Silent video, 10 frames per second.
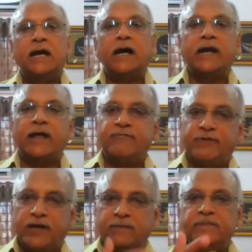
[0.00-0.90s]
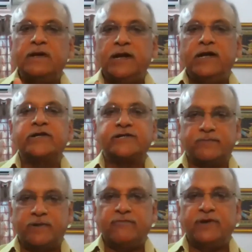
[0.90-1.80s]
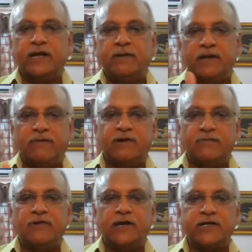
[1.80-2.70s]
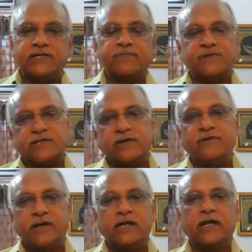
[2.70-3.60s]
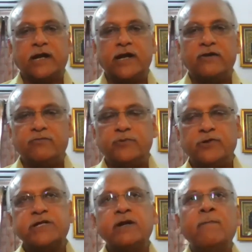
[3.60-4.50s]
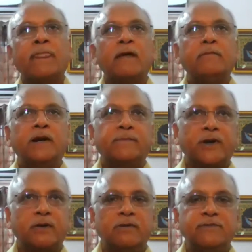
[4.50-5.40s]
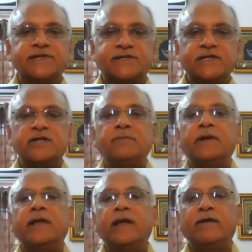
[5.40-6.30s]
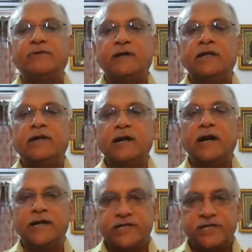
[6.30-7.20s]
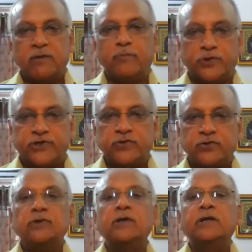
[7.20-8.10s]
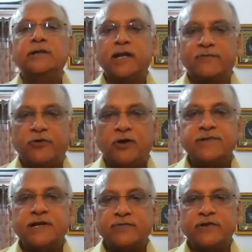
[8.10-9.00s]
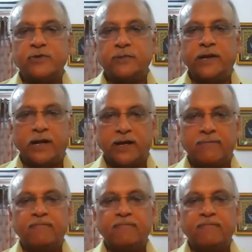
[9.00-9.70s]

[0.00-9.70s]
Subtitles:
And every leadership, every level of leadership was given it the kind of push. But probably Mr. Xi Jinping gave a little additional push to the reforms that were to be done.